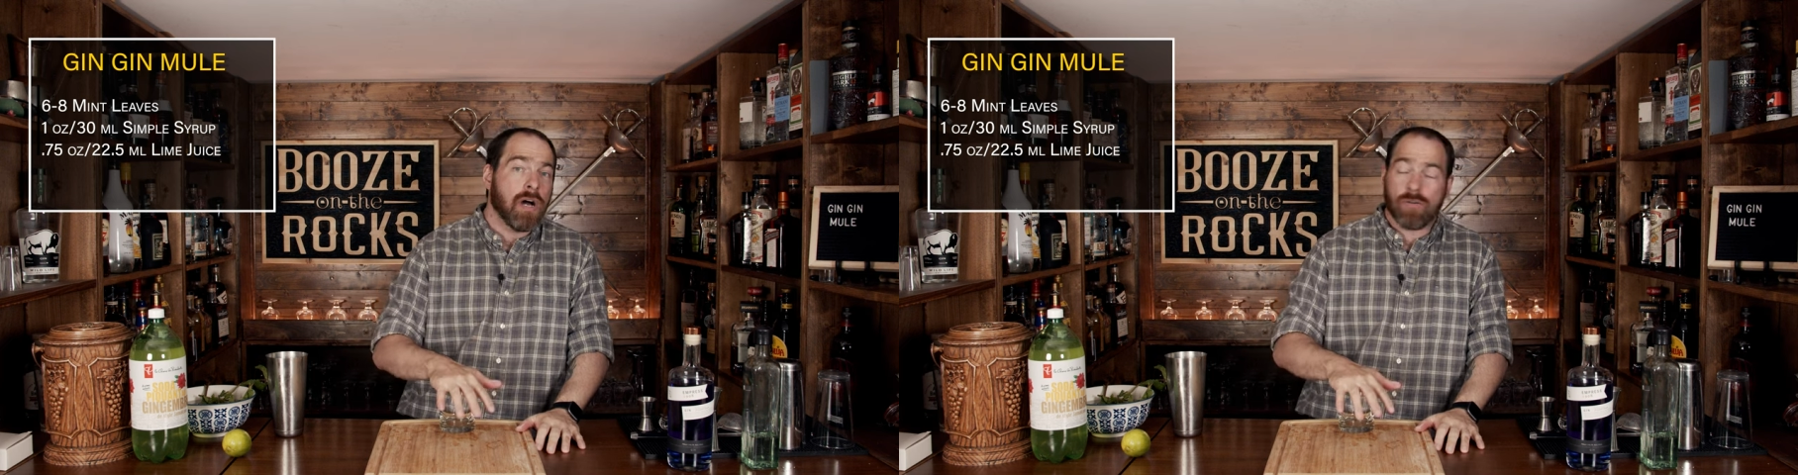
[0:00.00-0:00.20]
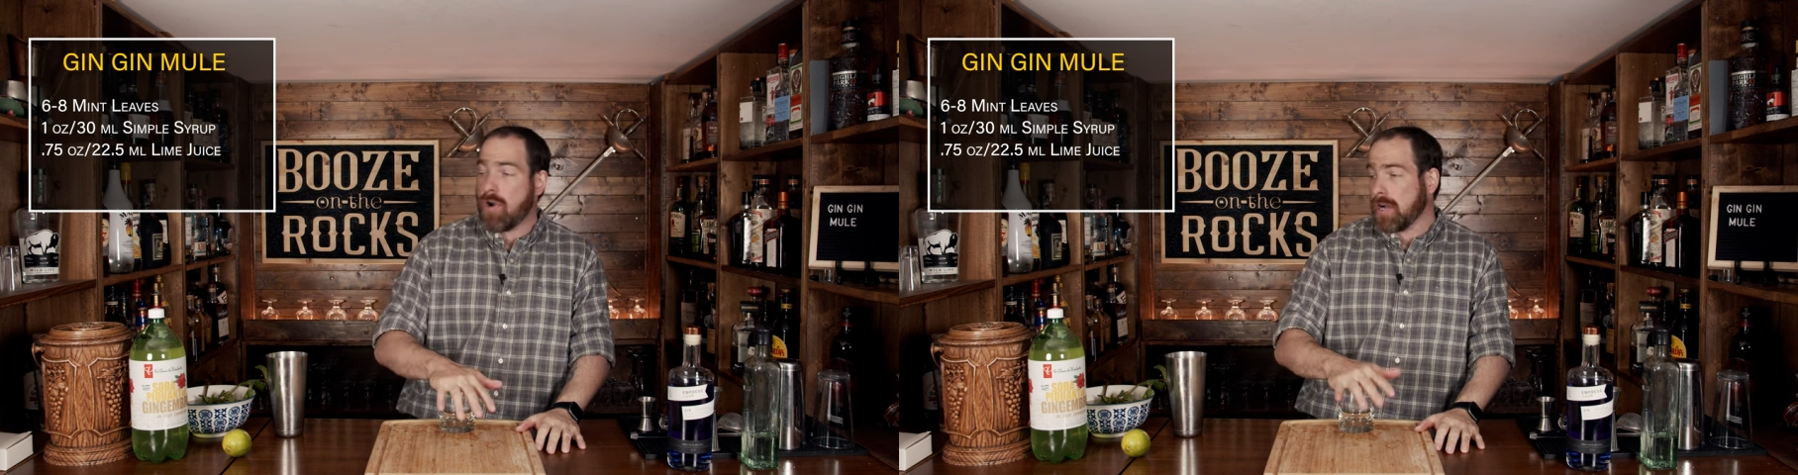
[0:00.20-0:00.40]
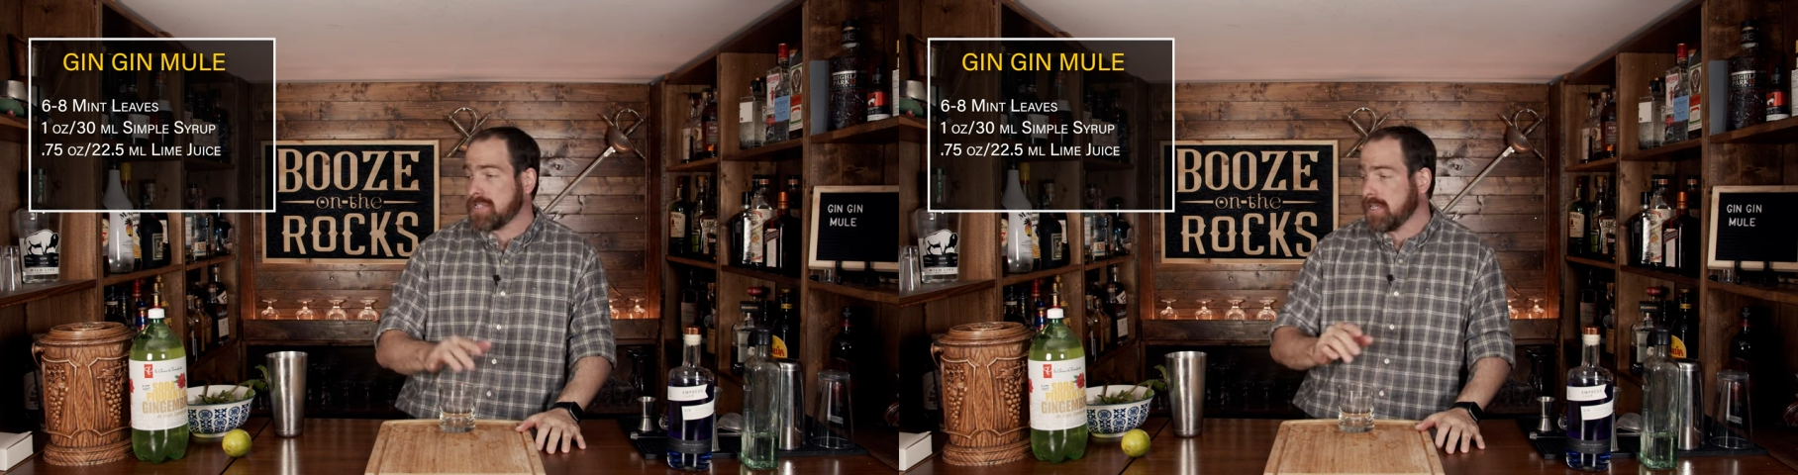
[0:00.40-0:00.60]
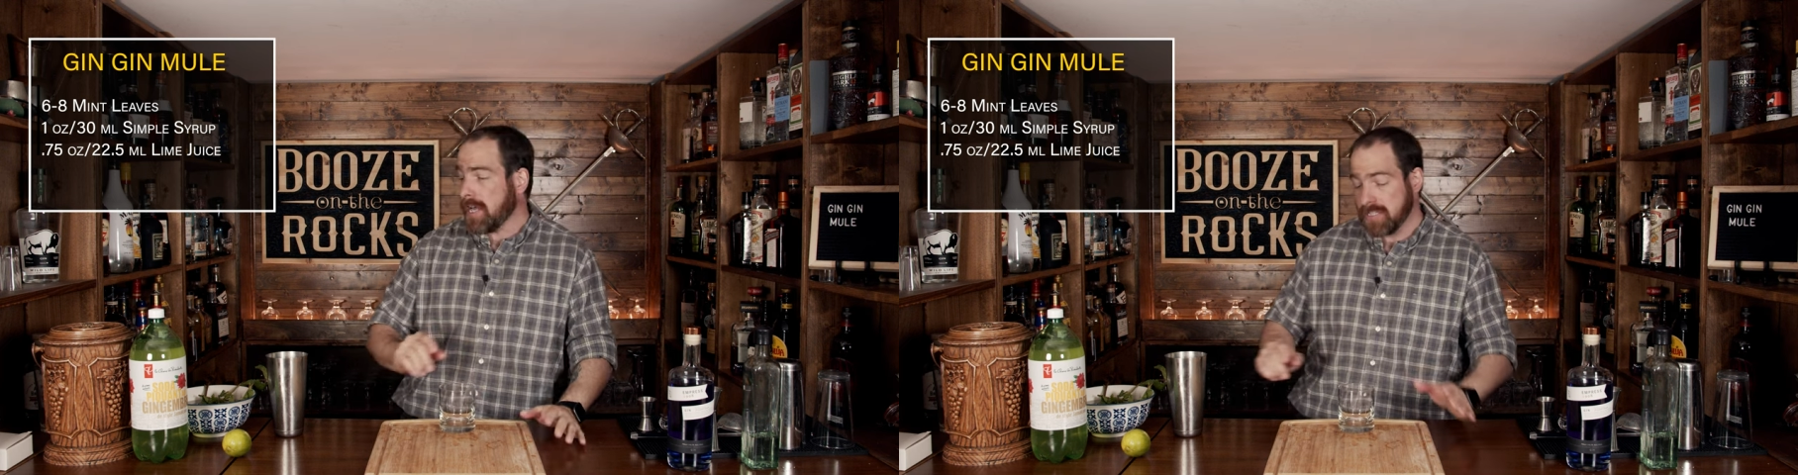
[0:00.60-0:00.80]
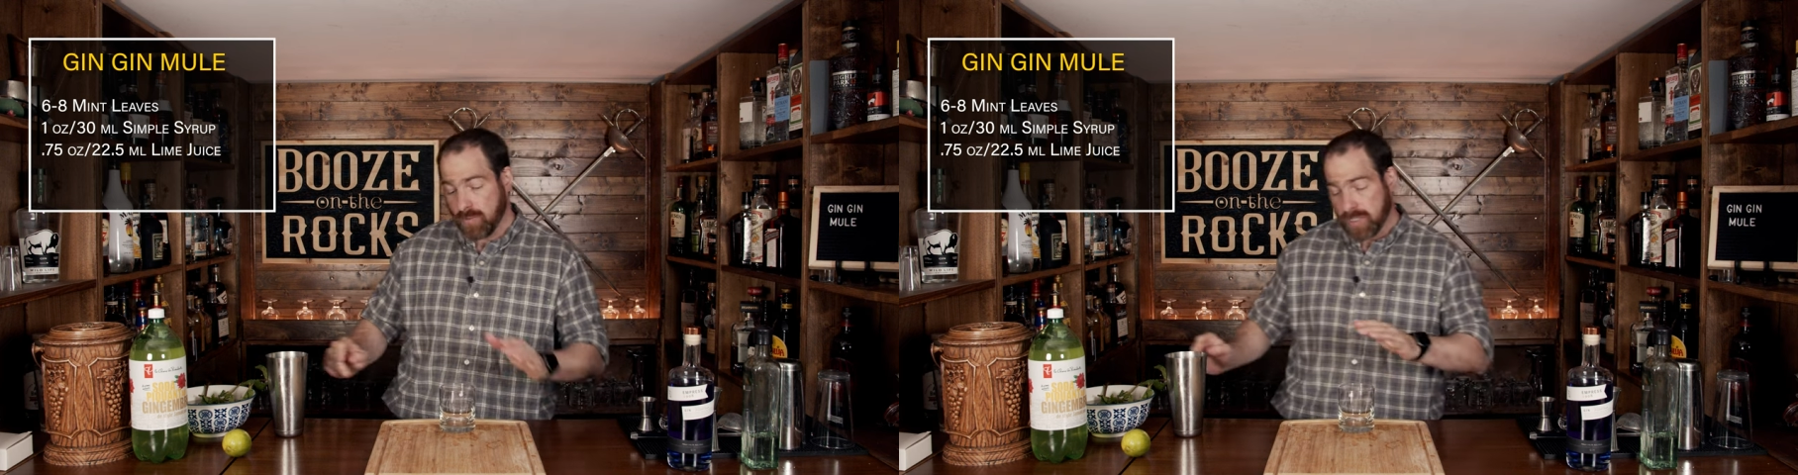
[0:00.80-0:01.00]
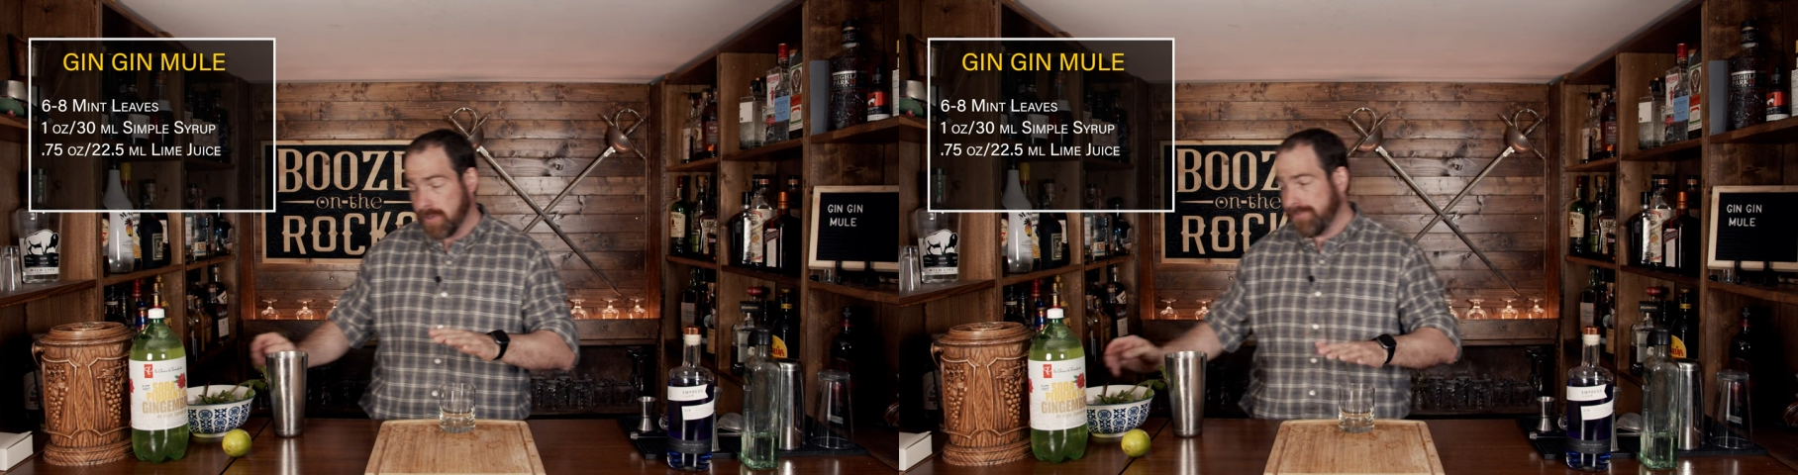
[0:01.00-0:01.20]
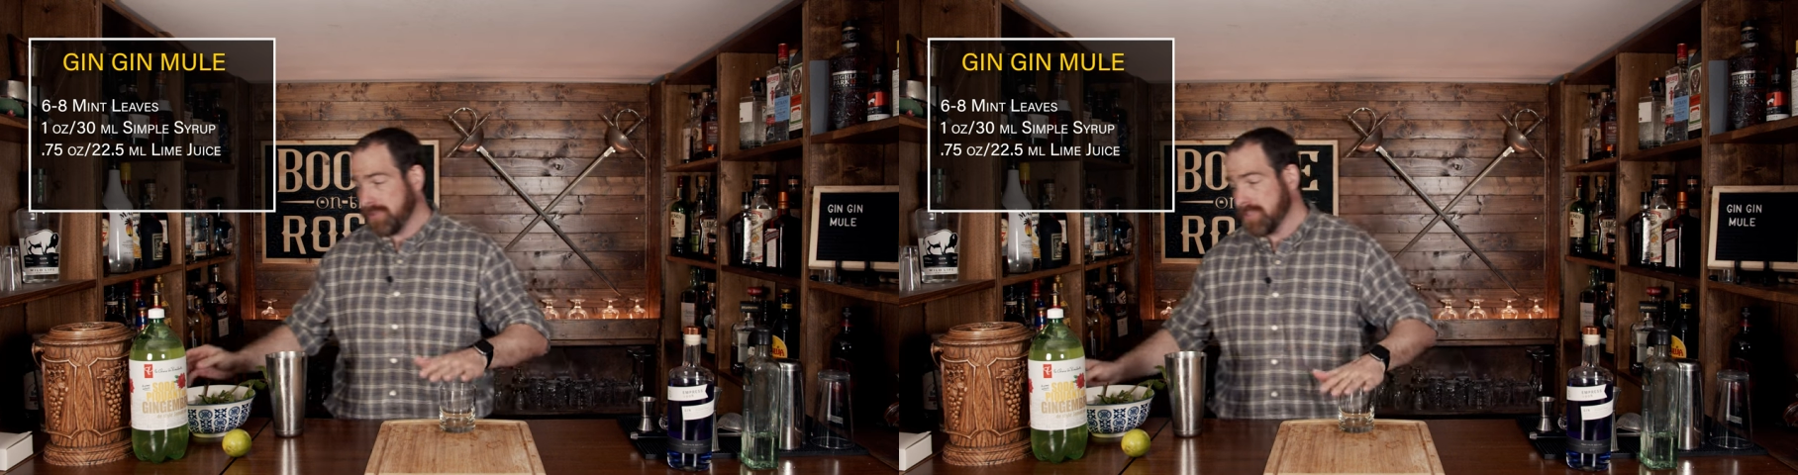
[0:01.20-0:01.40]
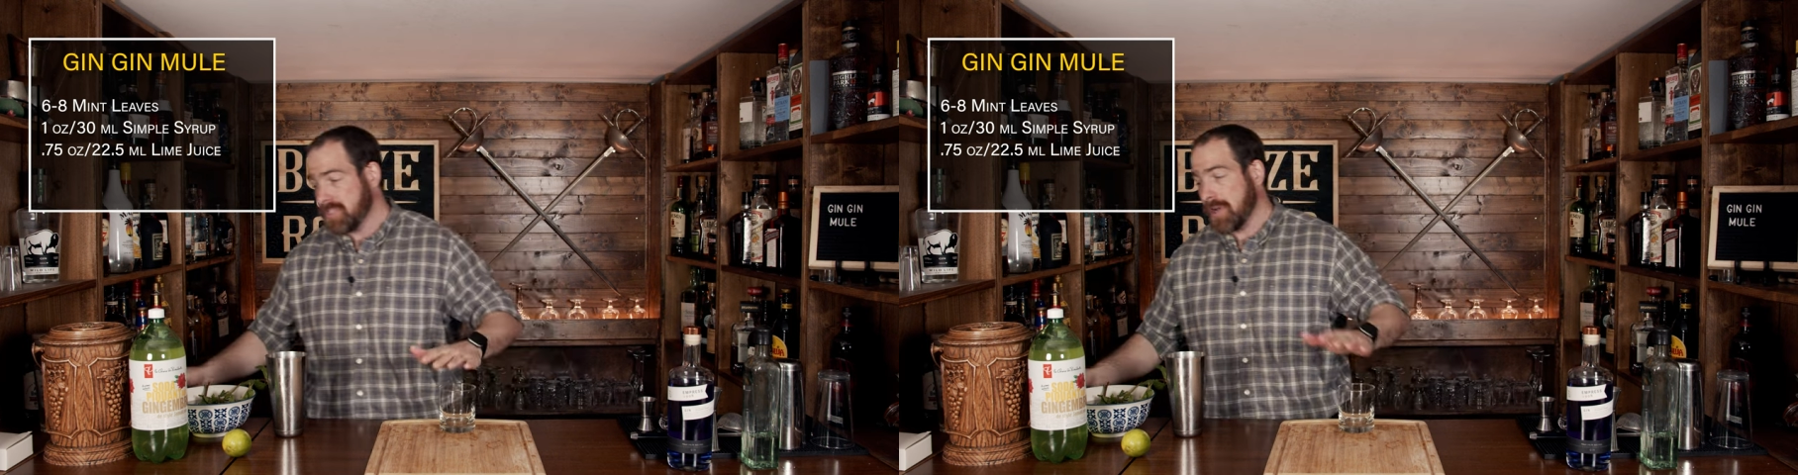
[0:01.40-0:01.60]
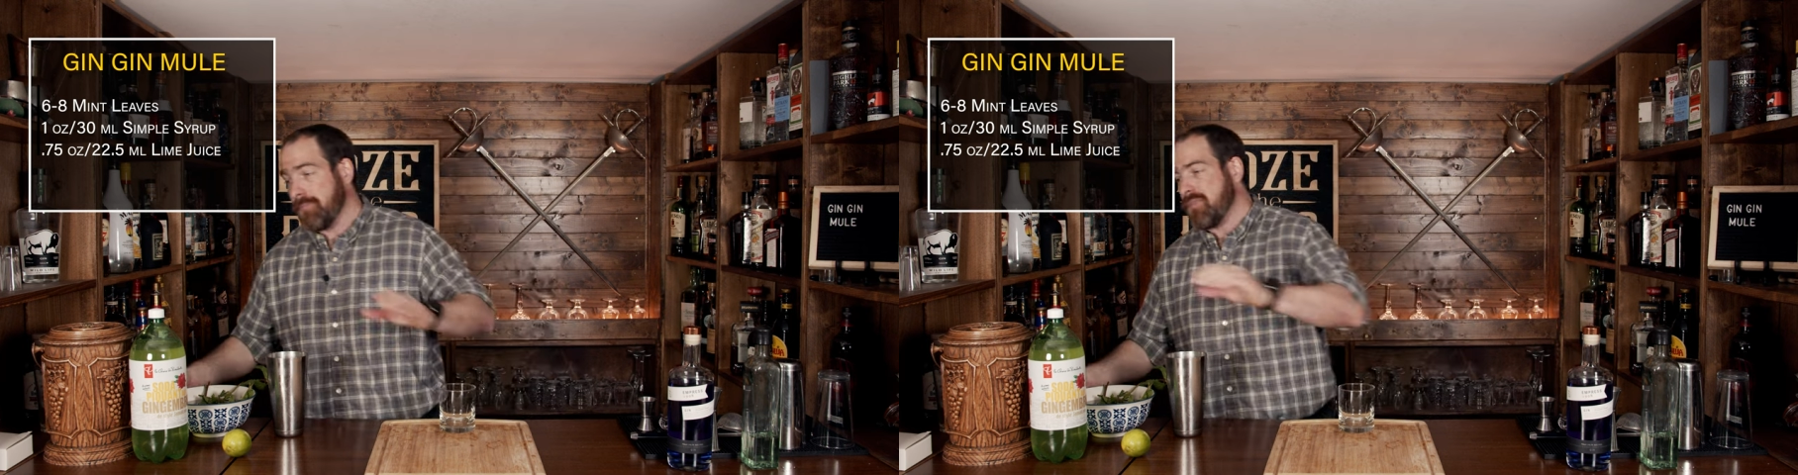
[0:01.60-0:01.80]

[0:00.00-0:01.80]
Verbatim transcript: a rocks glass, and we're going to fill this up